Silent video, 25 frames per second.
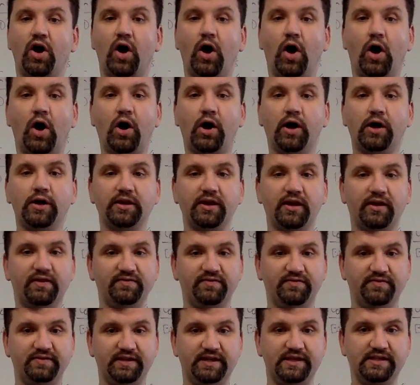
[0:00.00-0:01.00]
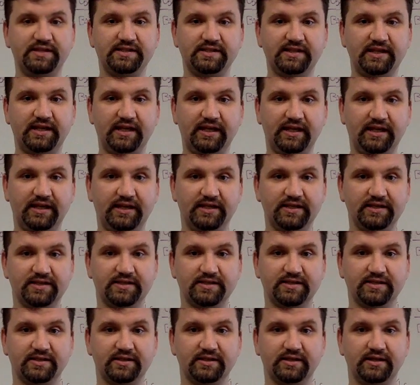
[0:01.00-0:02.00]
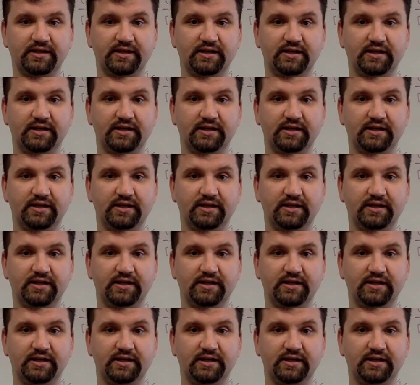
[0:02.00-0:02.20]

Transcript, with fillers: all of these keys,